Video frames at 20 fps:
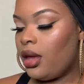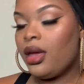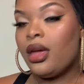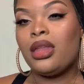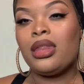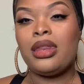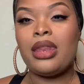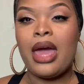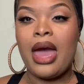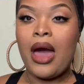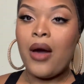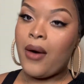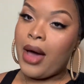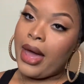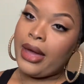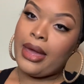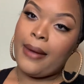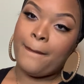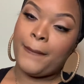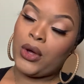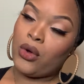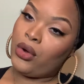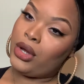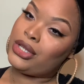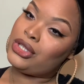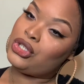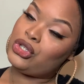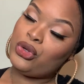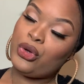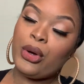Now I am
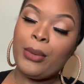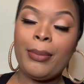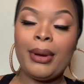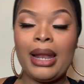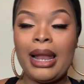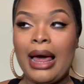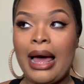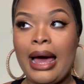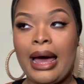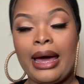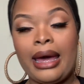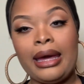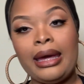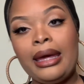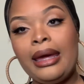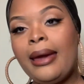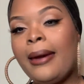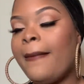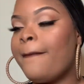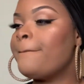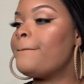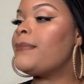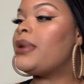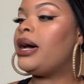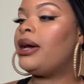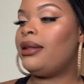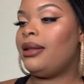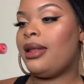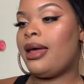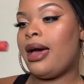going to apply
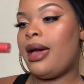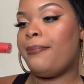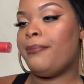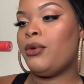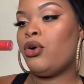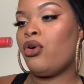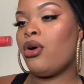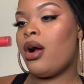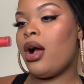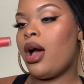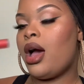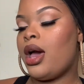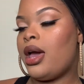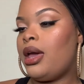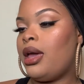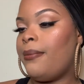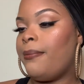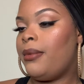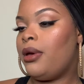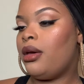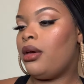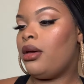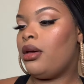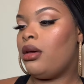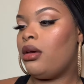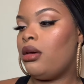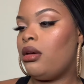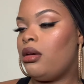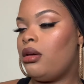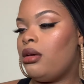my Lime Crime.
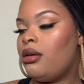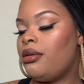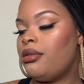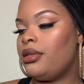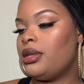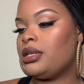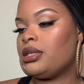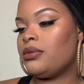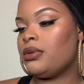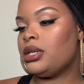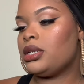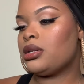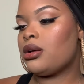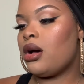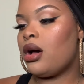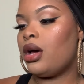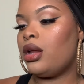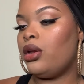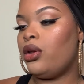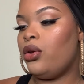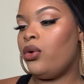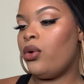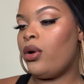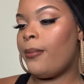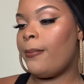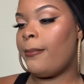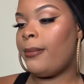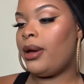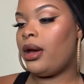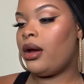This one is called New
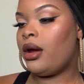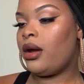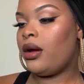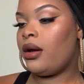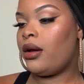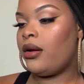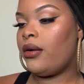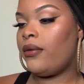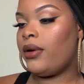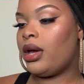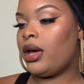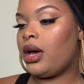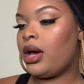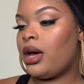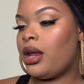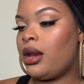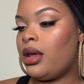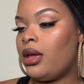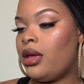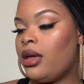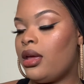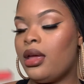Americana.